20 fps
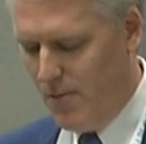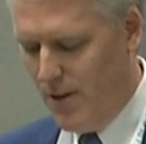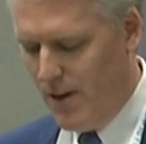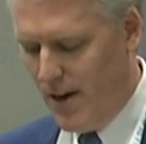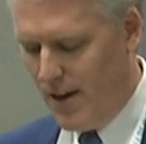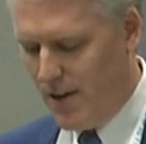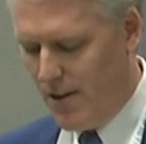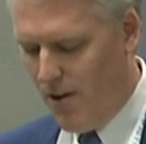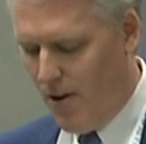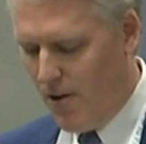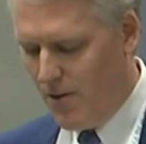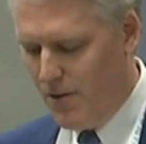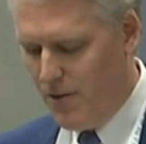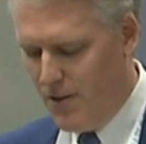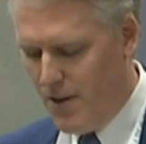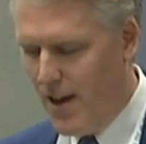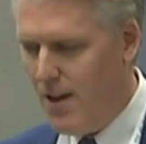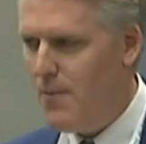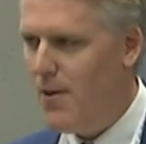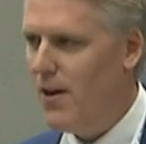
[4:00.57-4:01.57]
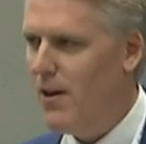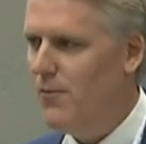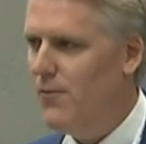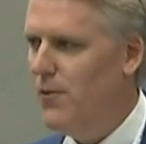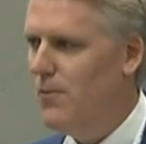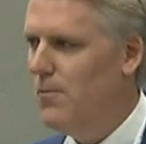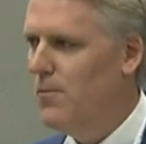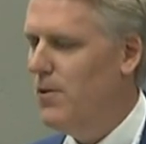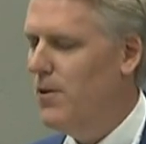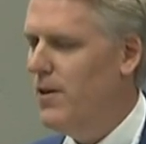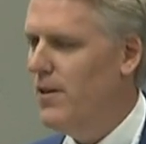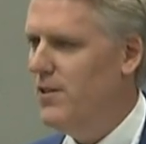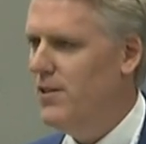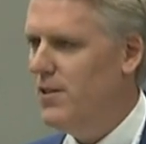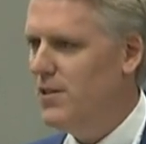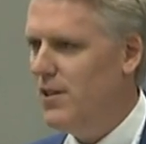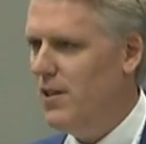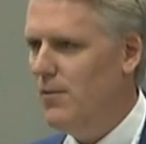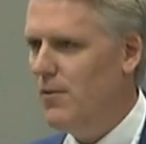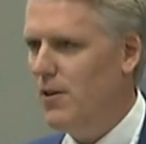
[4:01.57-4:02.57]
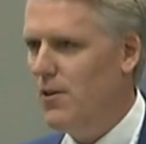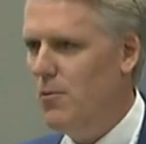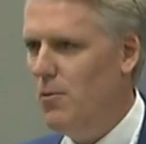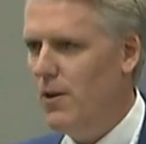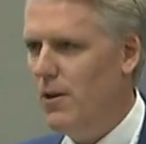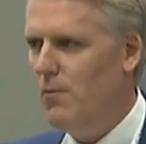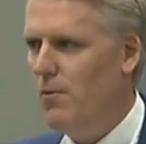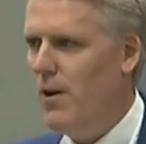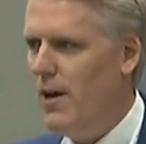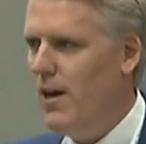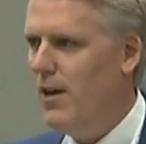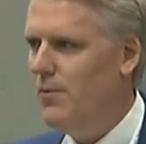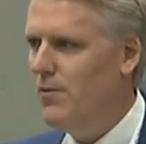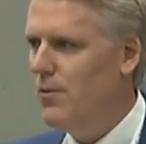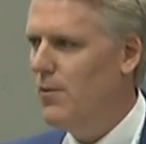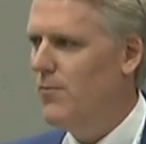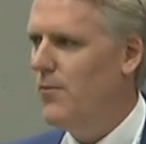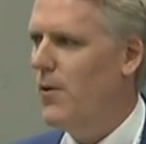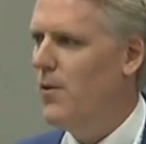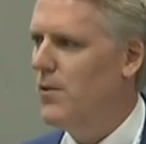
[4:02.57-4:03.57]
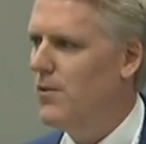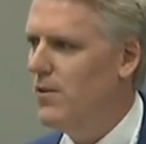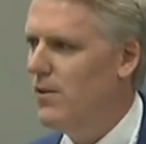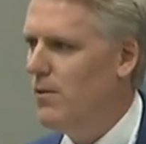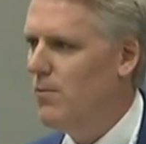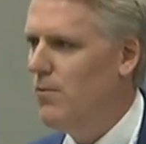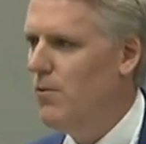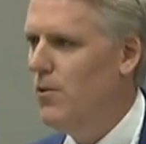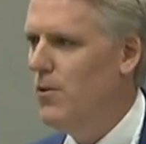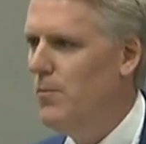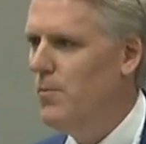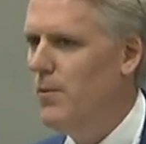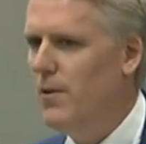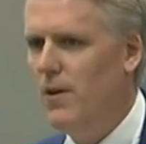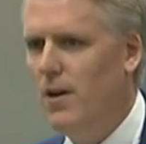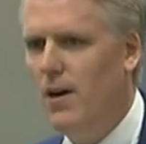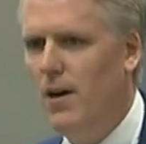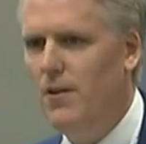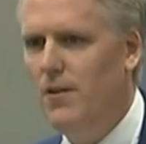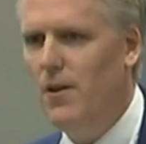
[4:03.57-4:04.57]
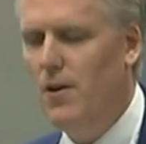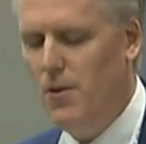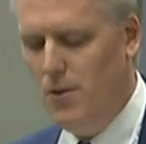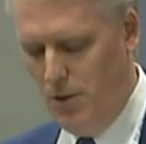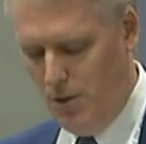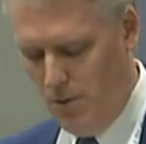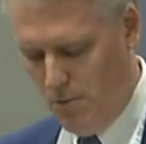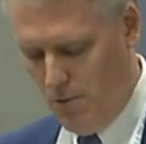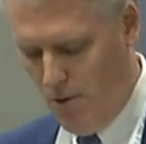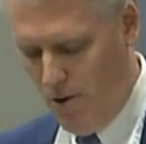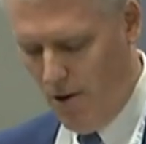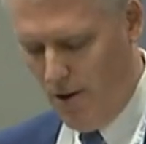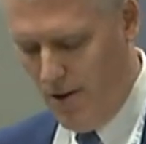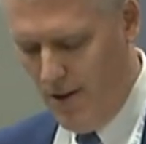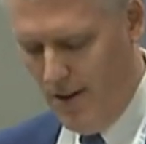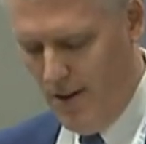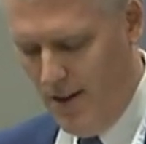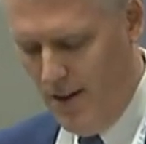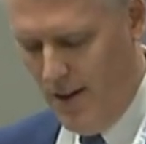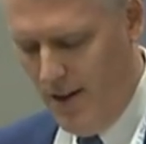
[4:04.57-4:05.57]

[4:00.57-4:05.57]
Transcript: when I call your name out, if you would, just give a quick wave so folks in the room uh, know who you are.